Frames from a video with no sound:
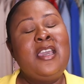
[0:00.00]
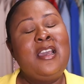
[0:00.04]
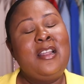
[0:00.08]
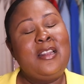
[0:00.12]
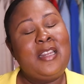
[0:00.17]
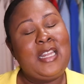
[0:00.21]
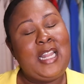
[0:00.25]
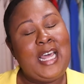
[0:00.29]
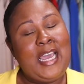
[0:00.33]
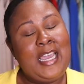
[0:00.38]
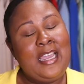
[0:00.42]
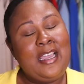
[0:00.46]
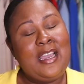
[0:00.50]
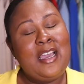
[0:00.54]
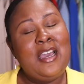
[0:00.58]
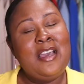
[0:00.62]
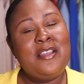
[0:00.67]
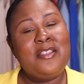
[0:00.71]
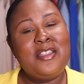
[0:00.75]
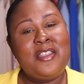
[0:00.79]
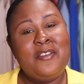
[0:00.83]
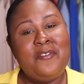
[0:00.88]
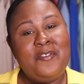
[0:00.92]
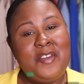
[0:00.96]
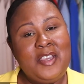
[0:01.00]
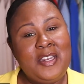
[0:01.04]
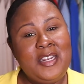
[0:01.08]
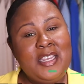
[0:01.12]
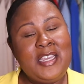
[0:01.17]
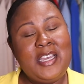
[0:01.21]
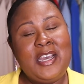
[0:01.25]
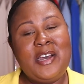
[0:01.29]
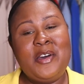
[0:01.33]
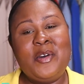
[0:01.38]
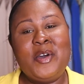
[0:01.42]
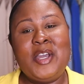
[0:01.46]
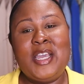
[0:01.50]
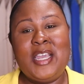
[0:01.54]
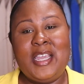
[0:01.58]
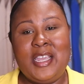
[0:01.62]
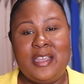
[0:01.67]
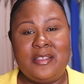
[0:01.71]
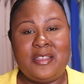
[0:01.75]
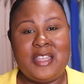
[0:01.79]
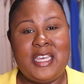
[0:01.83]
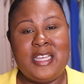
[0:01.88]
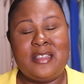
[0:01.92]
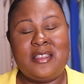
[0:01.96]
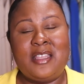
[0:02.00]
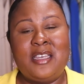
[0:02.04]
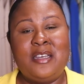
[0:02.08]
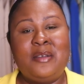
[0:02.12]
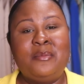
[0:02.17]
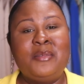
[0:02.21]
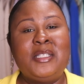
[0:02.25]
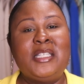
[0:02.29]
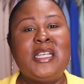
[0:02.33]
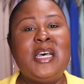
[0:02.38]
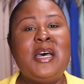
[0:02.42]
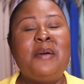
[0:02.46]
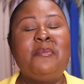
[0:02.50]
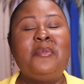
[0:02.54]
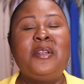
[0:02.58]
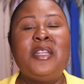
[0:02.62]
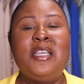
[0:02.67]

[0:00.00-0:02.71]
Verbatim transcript: like the video, hit that thumbs up,